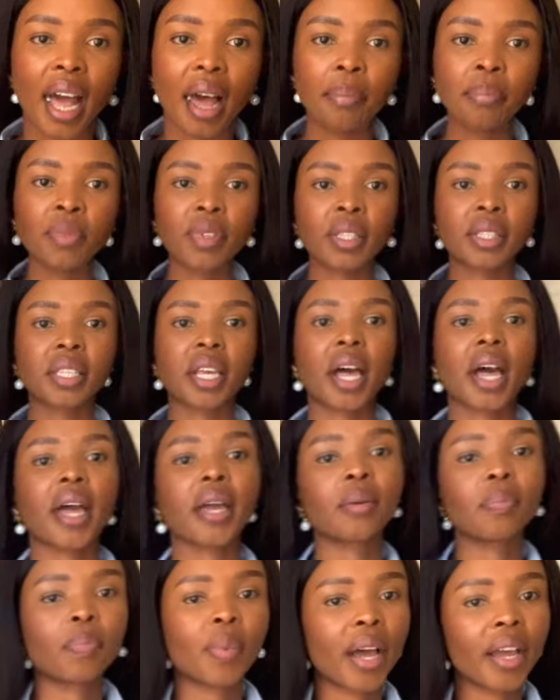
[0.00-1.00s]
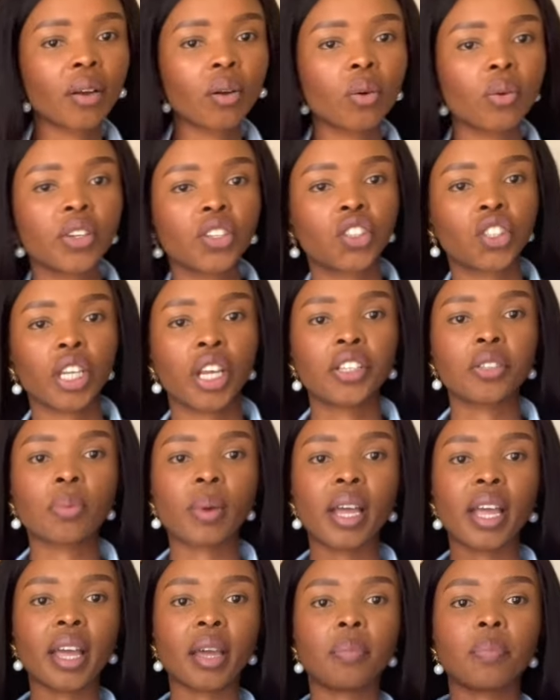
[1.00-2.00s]
I'm the type, I always change
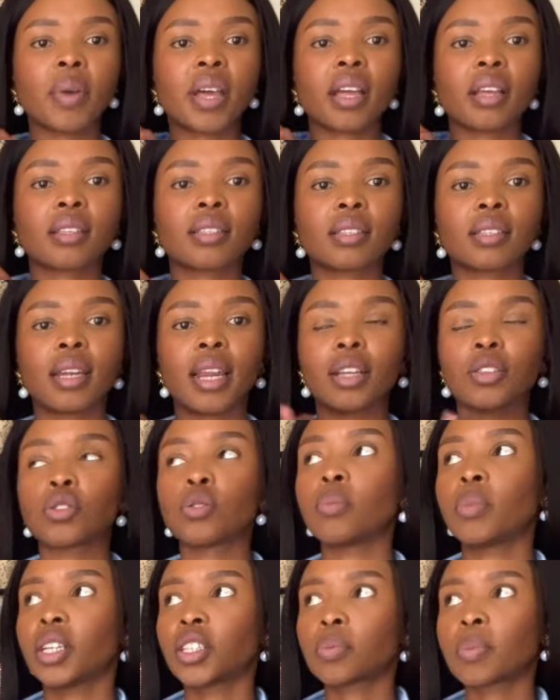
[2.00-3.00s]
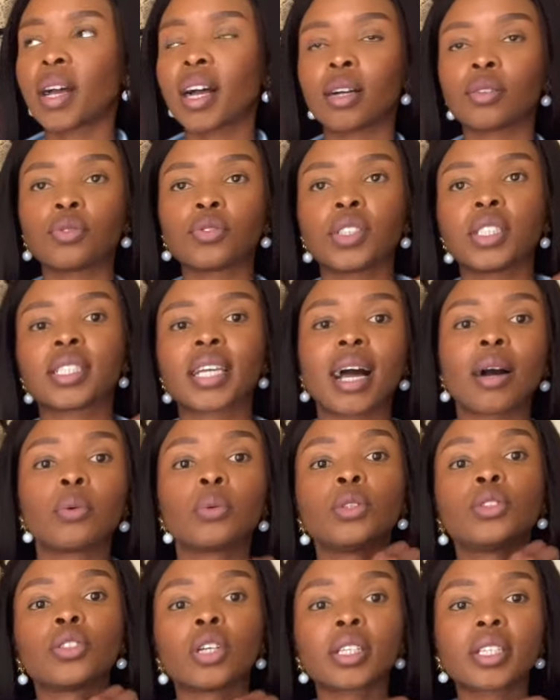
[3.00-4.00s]
my handbags like to match my outfits. I
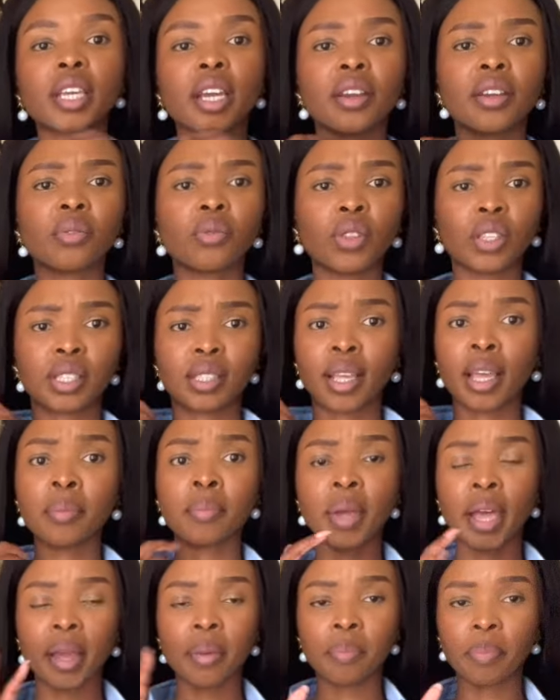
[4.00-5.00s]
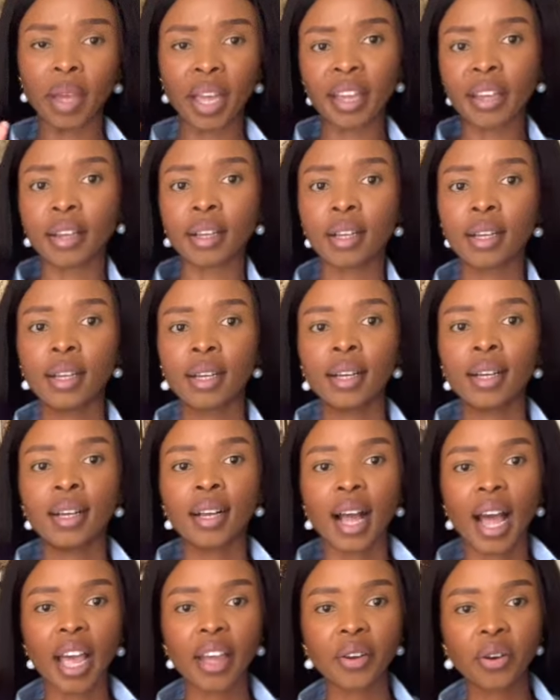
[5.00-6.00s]
will not carry the same handbag.
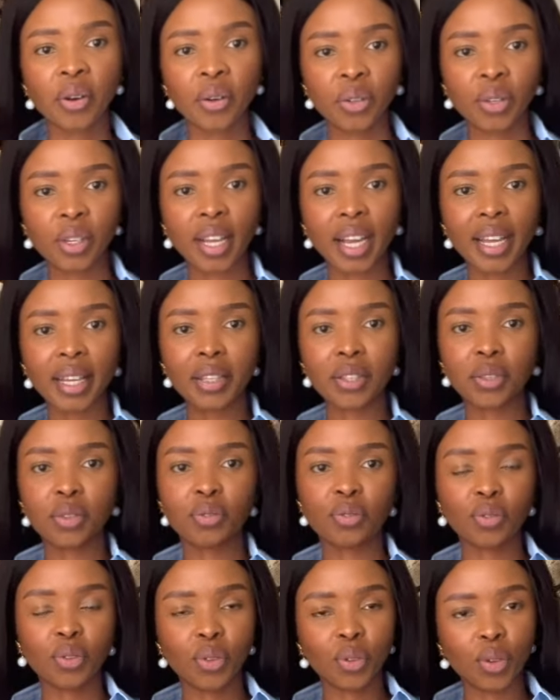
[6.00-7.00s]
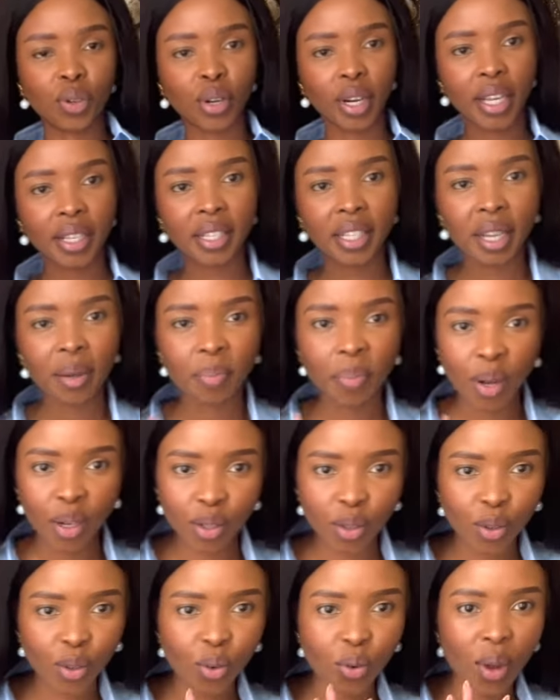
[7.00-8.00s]
I know you guys, you're crazy
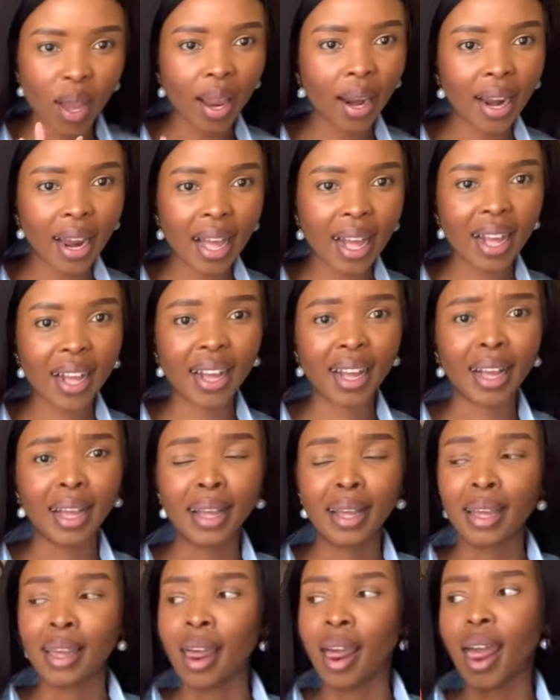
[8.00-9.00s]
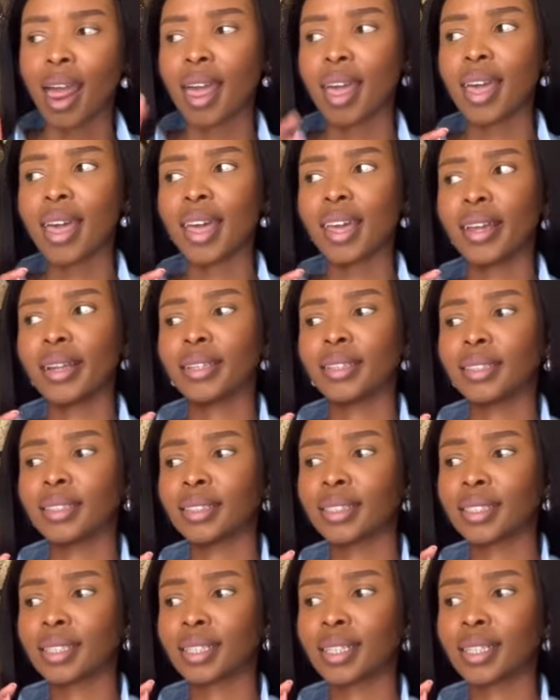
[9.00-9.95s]
about Luella and